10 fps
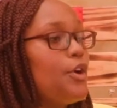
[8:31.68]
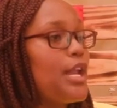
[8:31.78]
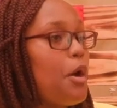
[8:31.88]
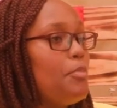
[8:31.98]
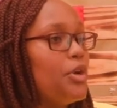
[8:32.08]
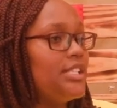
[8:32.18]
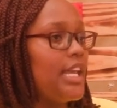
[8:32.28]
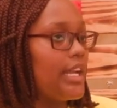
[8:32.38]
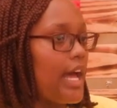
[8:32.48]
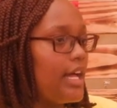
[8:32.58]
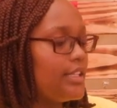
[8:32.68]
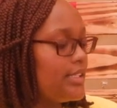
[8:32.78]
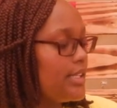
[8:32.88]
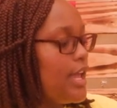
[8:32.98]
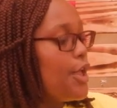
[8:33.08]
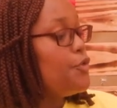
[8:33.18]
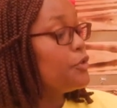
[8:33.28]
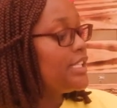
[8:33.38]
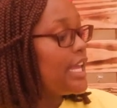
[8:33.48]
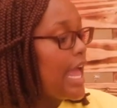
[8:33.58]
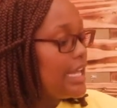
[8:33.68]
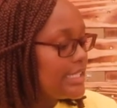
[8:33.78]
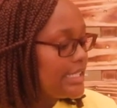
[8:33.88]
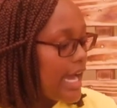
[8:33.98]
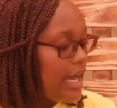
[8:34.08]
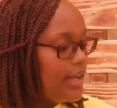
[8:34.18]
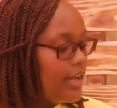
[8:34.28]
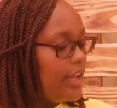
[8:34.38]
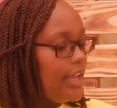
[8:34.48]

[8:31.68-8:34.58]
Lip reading: so now, boys and girls, you see Esther